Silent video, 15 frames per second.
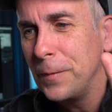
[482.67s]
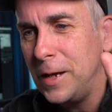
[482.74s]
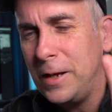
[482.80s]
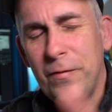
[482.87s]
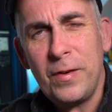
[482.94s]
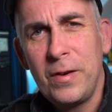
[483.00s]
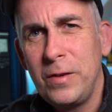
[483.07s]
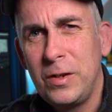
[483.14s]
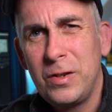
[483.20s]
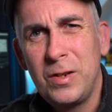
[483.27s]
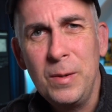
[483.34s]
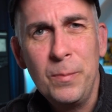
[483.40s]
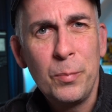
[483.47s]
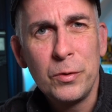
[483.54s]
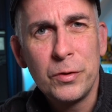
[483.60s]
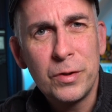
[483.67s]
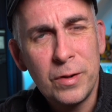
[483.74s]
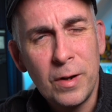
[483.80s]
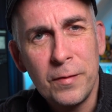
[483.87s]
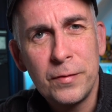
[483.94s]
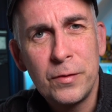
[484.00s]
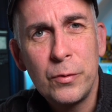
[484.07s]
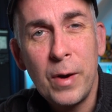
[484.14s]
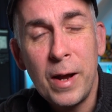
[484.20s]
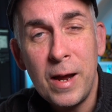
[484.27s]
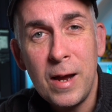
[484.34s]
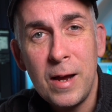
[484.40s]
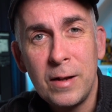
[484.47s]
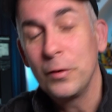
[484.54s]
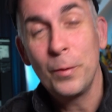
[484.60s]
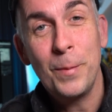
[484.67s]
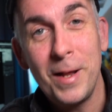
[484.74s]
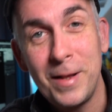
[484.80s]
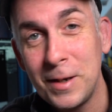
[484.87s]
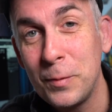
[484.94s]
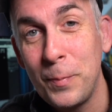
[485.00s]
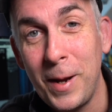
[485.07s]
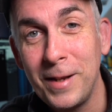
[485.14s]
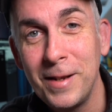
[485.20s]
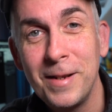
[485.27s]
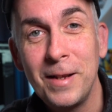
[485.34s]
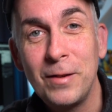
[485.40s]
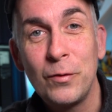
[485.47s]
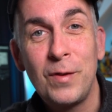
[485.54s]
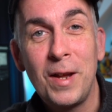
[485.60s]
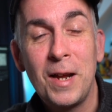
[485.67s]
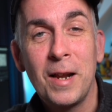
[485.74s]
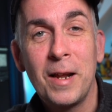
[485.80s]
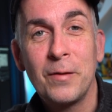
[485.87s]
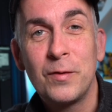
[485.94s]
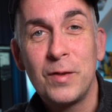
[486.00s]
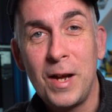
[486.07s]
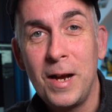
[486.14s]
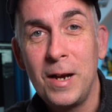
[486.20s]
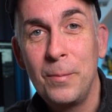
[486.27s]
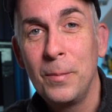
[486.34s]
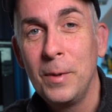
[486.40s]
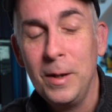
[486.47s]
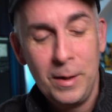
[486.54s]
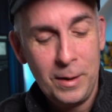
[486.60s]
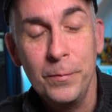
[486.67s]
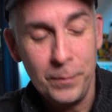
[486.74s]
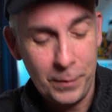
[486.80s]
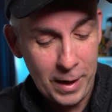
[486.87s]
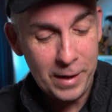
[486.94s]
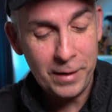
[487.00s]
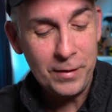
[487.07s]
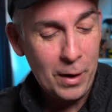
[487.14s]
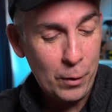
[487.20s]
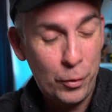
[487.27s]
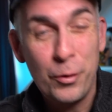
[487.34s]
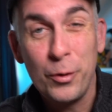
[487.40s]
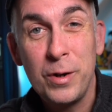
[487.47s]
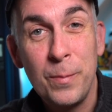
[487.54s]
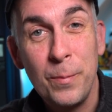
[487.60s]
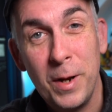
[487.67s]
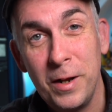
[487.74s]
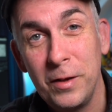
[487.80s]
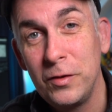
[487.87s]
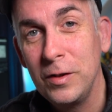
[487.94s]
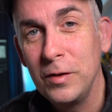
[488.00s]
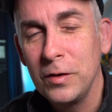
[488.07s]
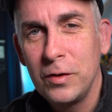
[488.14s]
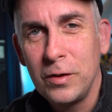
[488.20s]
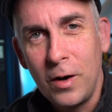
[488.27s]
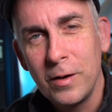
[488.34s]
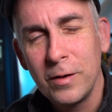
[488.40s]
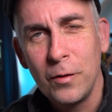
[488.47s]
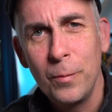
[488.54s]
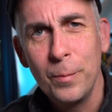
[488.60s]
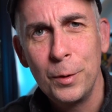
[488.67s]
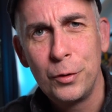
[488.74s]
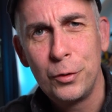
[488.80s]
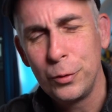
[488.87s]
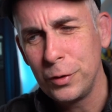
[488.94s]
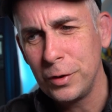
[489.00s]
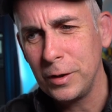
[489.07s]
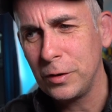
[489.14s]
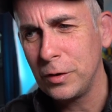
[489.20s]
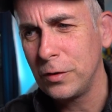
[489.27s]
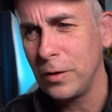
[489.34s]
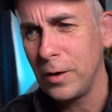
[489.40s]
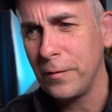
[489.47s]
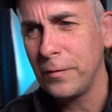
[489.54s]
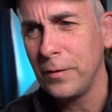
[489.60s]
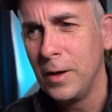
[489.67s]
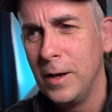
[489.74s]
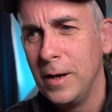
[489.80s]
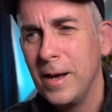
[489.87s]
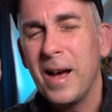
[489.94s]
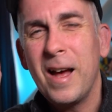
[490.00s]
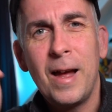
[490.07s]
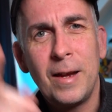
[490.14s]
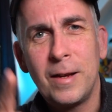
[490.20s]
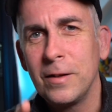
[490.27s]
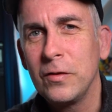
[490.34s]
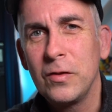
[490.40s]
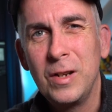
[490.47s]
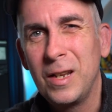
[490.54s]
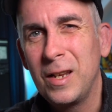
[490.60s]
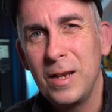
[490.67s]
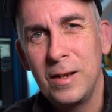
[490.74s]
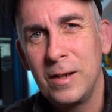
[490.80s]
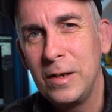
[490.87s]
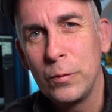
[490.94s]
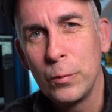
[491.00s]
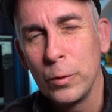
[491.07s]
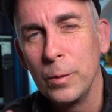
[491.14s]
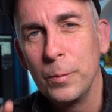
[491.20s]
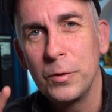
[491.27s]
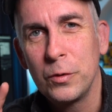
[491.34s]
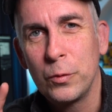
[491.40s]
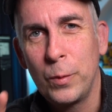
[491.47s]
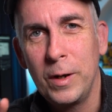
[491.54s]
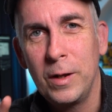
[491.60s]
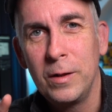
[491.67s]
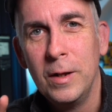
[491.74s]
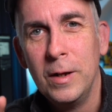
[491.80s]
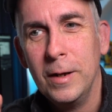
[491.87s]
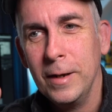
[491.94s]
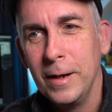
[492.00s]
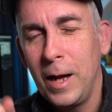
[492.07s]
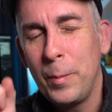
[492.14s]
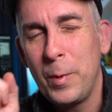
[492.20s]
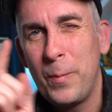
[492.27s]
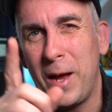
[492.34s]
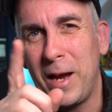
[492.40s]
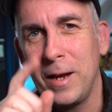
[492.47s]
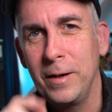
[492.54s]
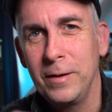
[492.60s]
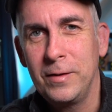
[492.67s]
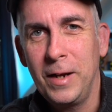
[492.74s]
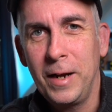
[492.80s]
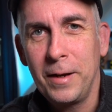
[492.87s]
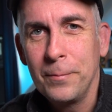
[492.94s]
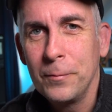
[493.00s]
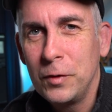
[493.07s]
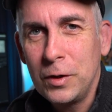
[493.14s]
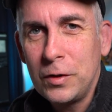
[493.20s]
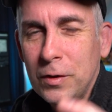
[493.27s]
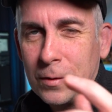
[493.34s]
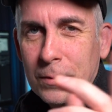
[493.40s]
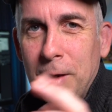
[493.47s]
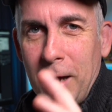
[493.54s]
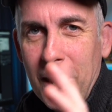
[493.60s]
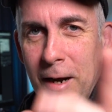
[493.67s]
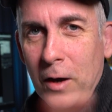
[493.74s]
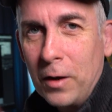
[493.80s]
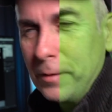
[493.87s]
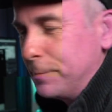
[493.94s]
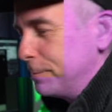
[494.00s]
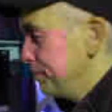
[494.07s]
It's very simple stuff to add, so I'm not expecting that to take a lot of time. And it's now 30 minutes since I started on Medusa's stuff. I can sneak in these worms as well. I'll be back in a sec. Just hang on.